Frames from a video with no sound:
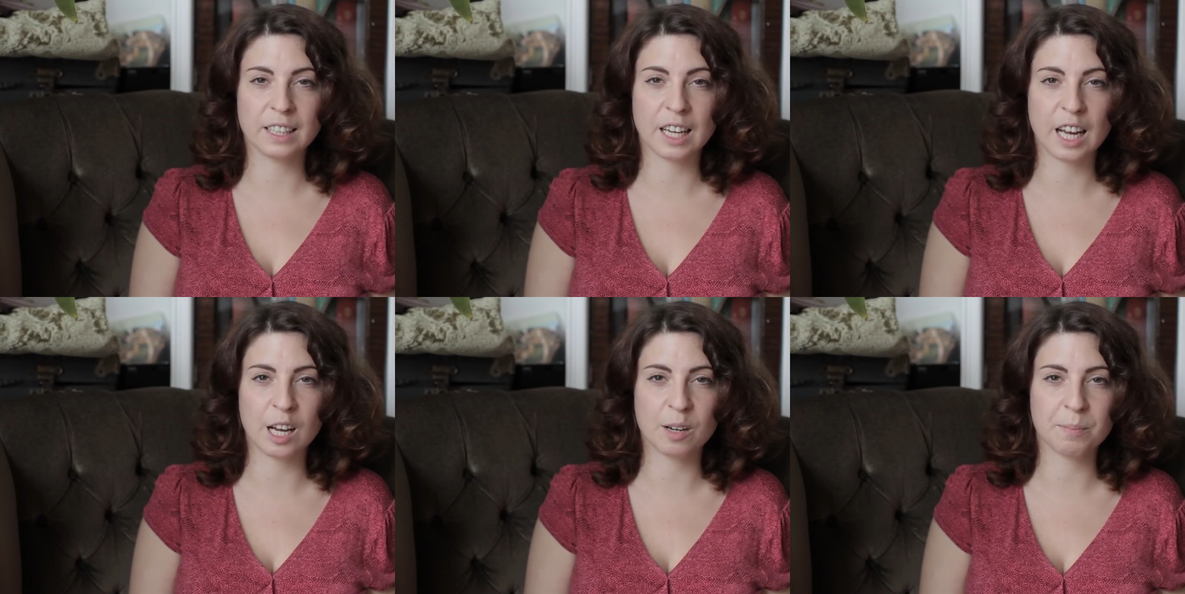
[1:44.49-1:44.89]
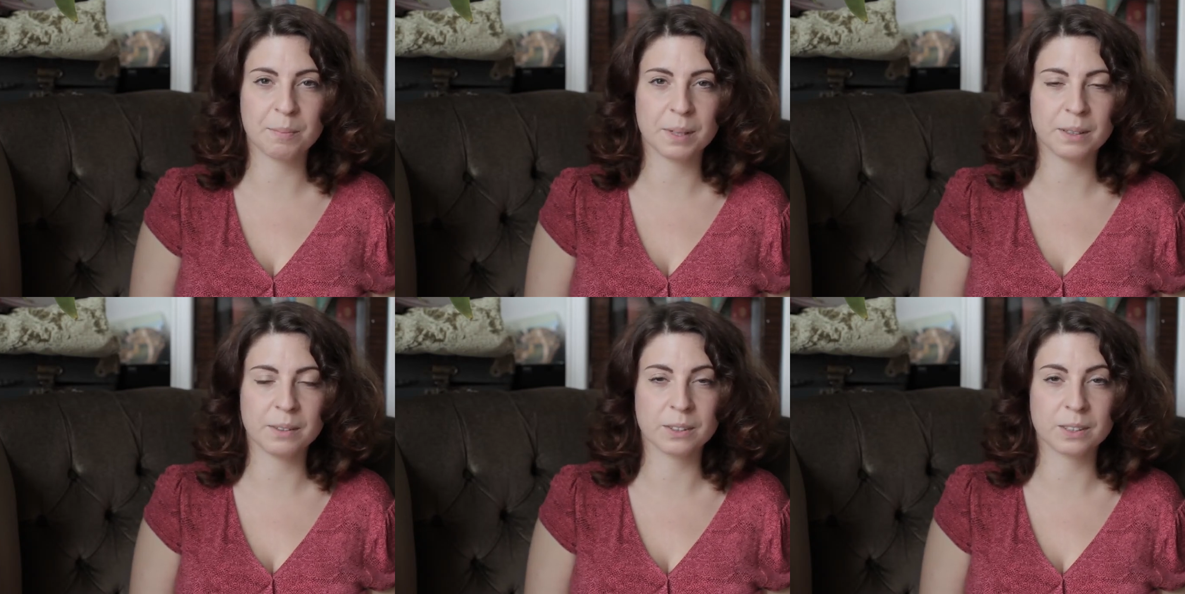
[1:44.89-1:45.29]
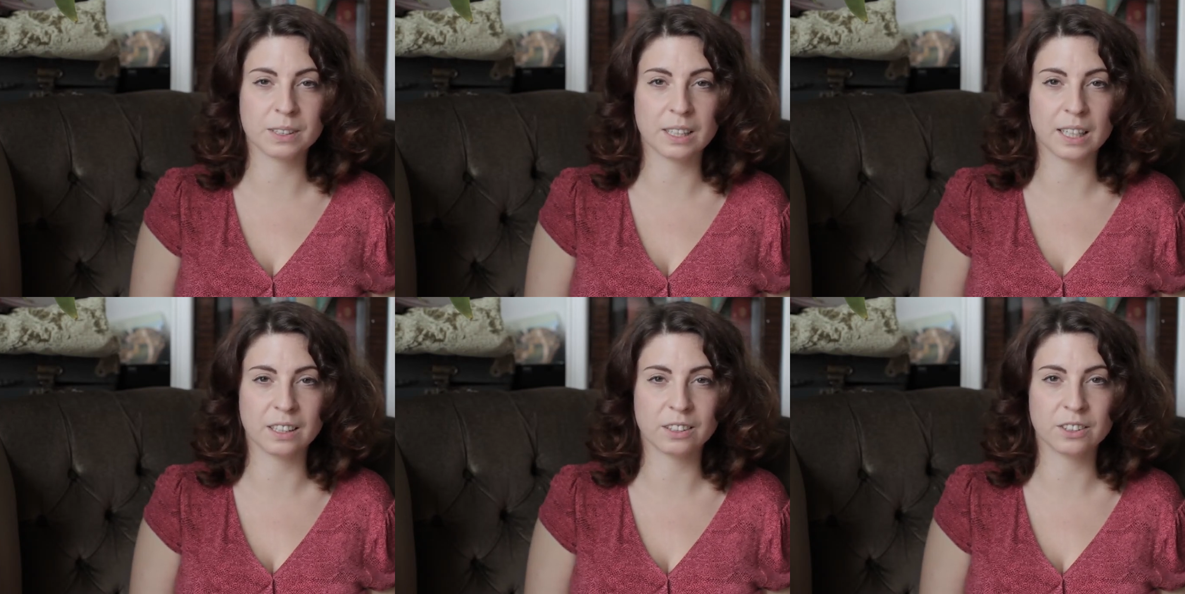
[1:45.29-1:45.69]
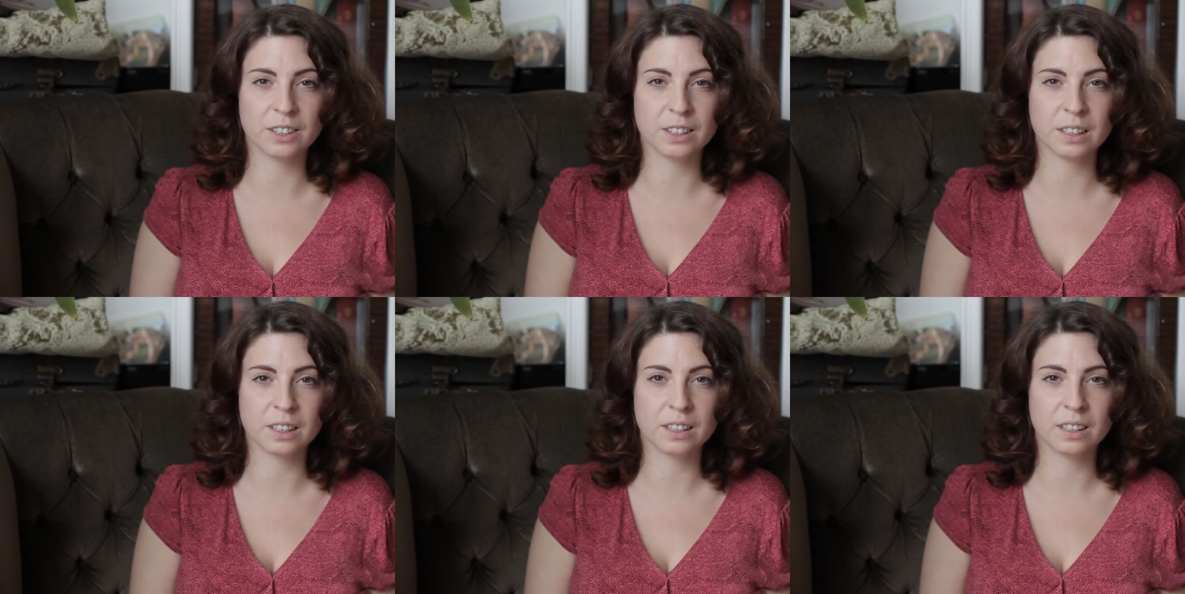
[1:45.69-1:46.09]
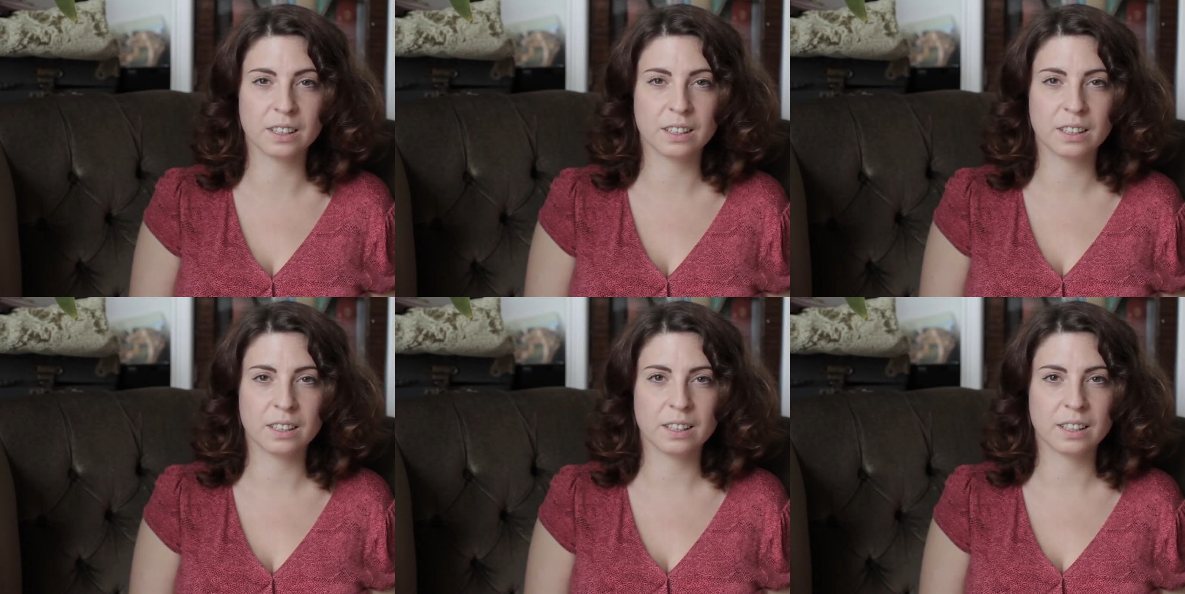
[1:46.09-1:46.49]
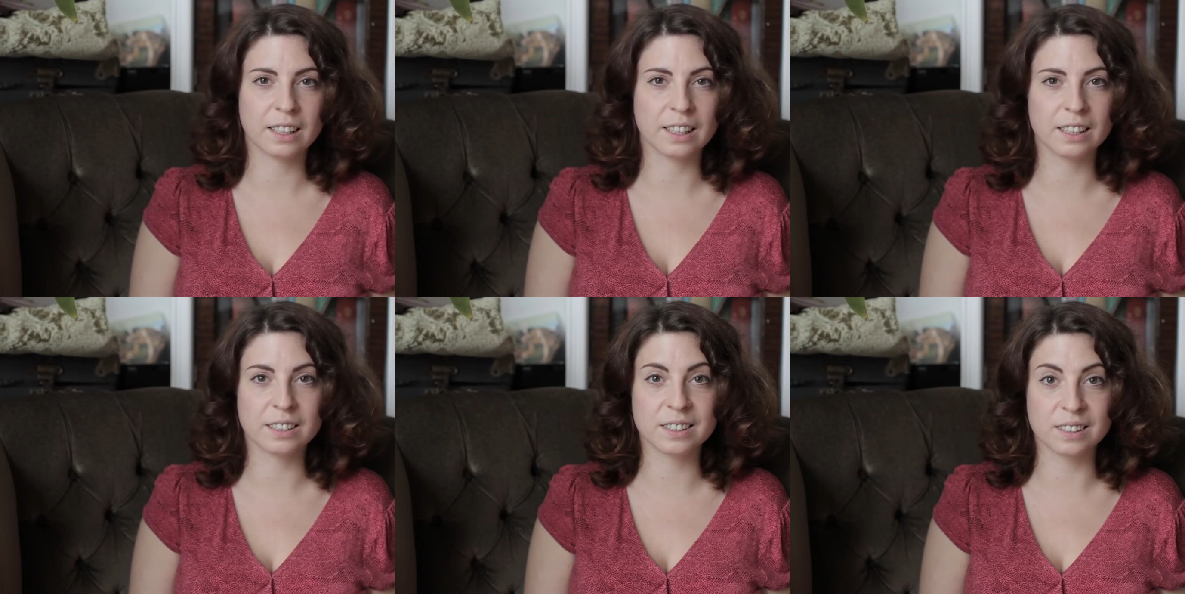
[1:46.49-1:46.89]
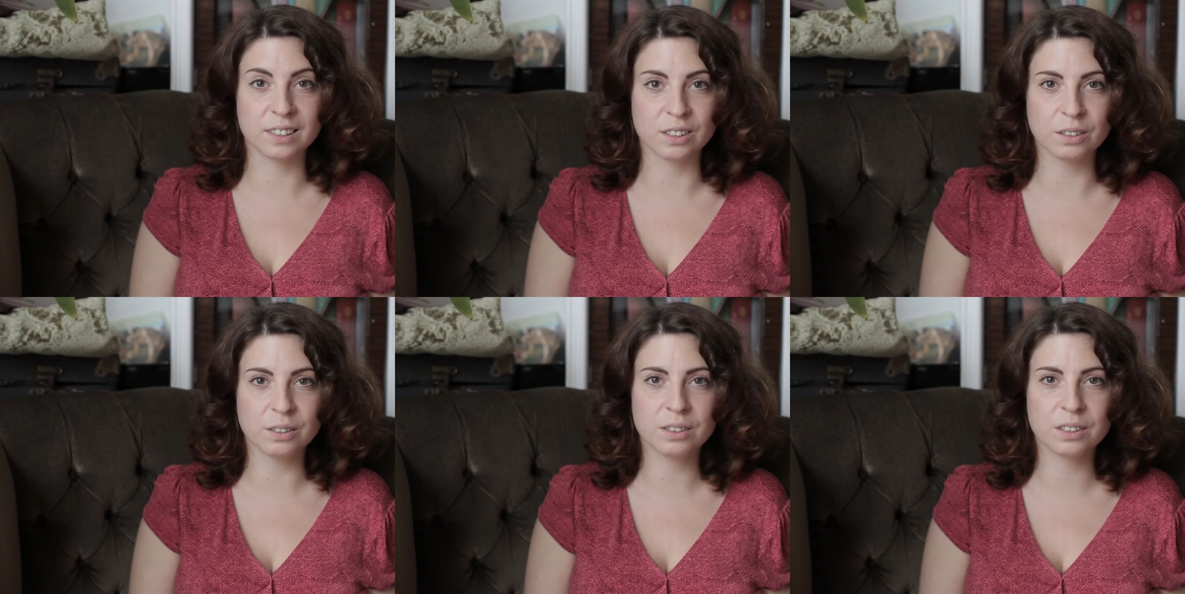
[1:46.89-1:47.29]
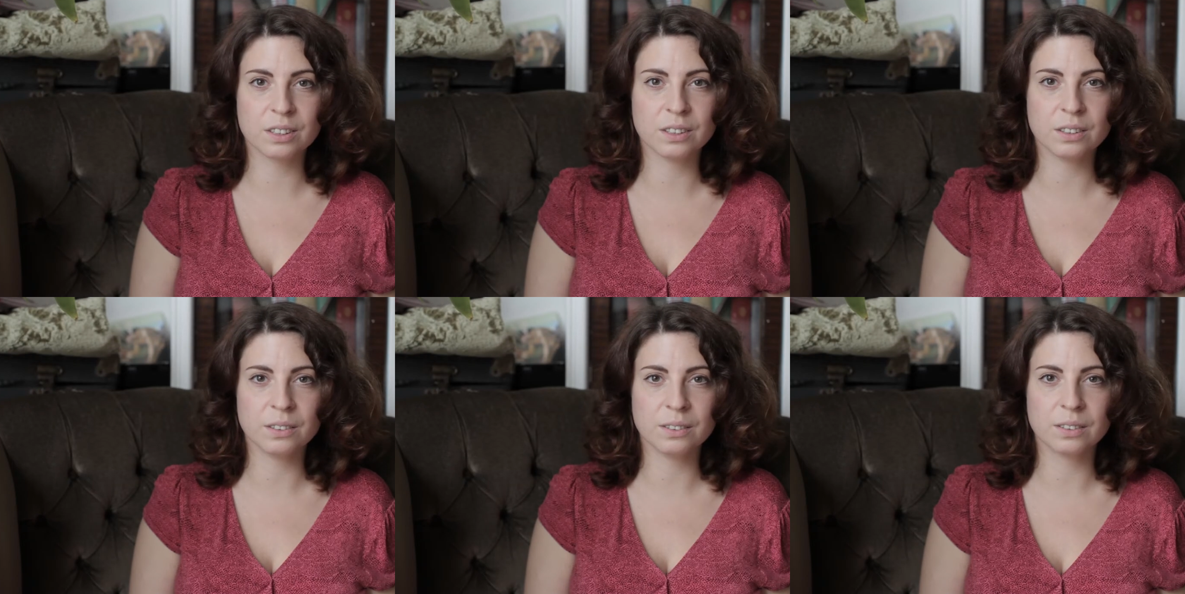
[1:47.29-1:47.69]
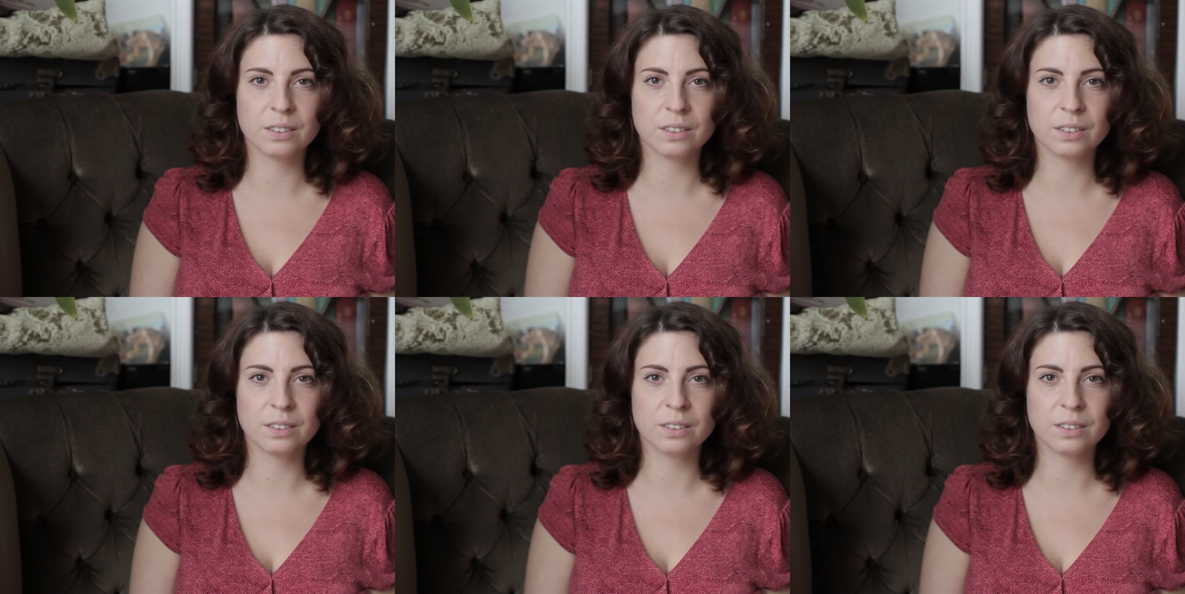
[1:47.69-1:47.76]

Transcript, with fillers: happy, nostalgic? Can it seduce you?